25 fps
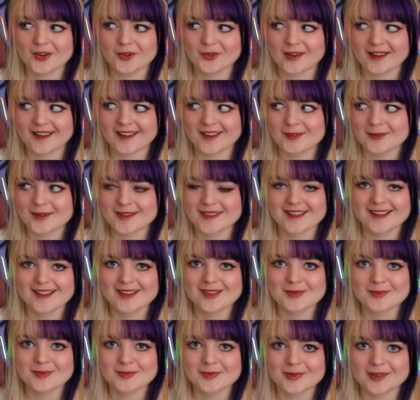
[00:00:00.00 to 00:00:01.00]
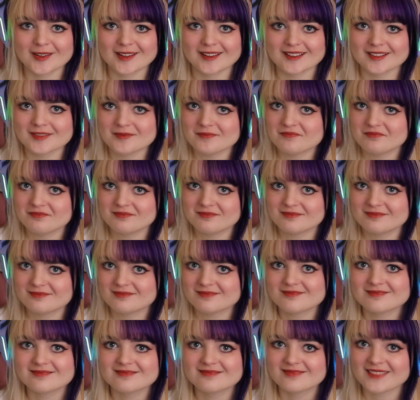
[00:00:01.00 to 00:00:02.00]
okay with him, but
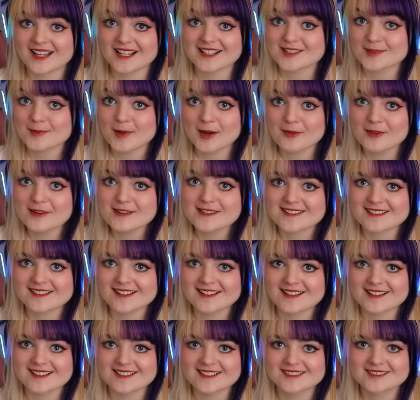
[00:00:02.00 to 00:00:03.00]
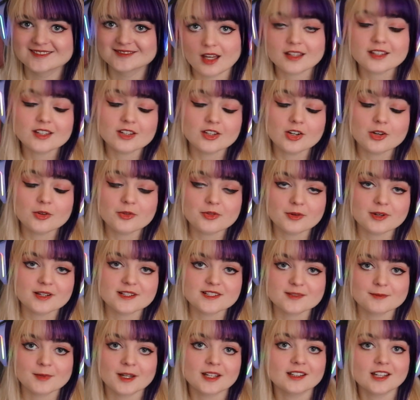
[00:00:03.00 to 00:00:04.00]
that's my reasoning. I could go the
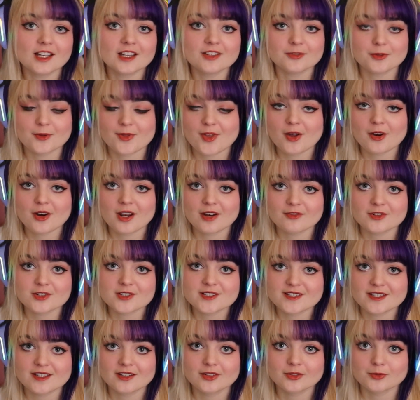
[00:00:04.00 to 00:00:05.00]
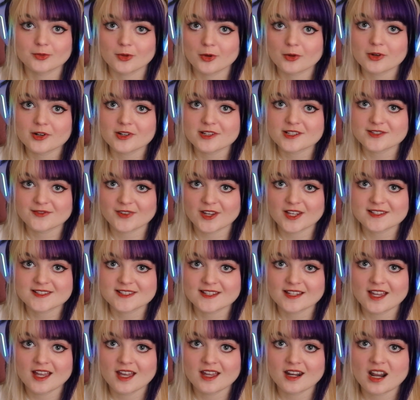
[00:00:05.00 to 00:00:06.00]
rest of my life without ever seeing Rory's face
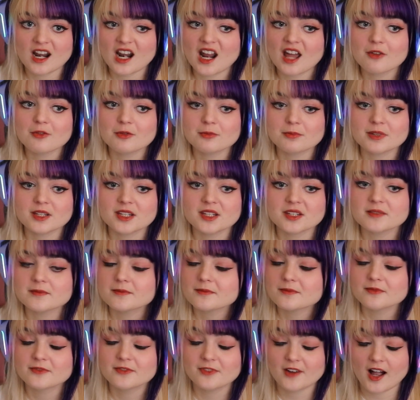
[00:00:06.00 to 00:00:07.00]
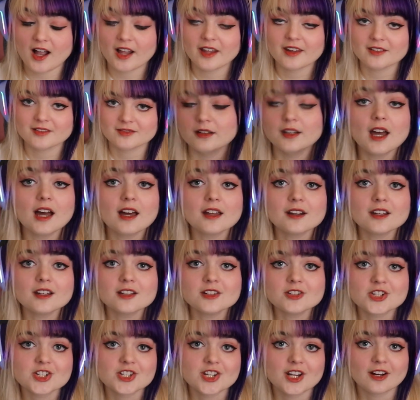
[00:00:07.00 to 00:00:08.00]
again, and I would be fine. Nana
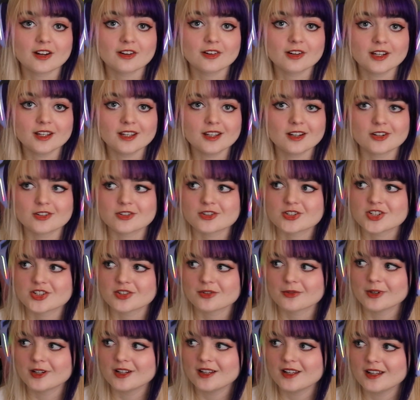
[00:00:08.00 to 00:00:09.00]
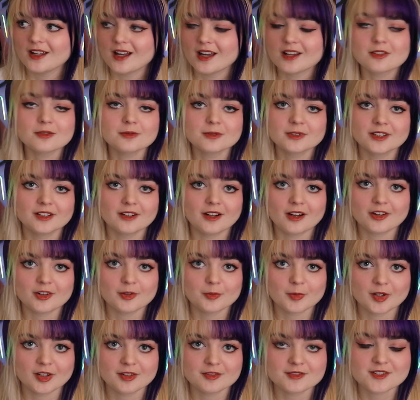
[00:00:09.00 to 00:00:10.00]
and Sherry, or Cherie, I don't really know how
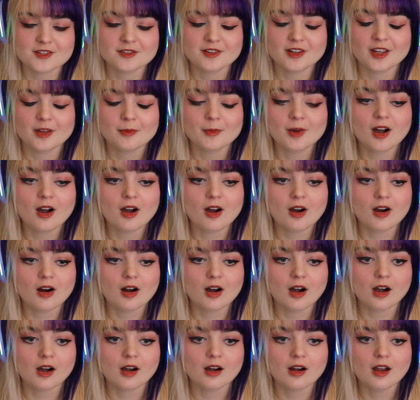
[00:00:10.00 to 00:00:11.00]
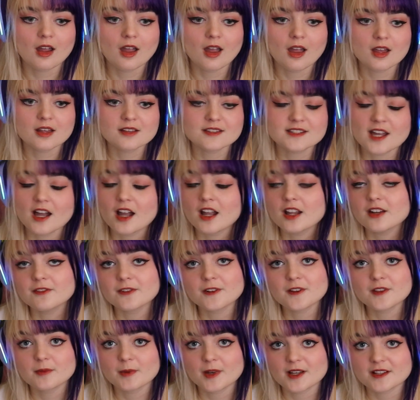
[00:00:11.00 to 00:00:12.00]
you pronounce her name, are tied
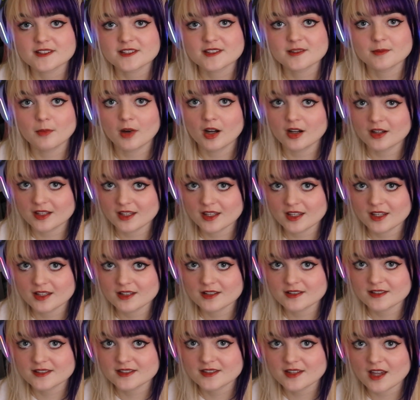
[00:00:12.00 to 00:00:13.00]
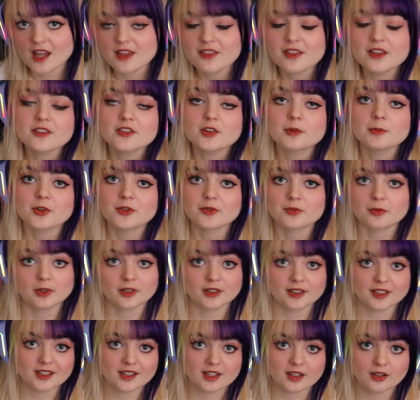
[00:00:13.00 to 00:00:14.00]
for the best monkeys. I think they're both
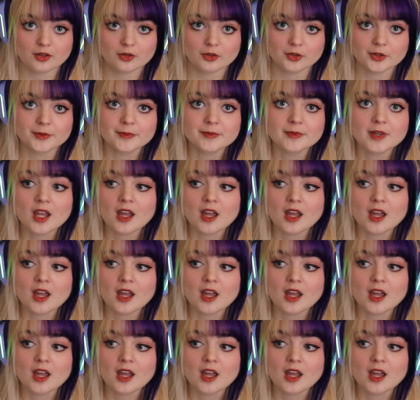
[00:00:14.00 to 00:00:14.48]
really cute.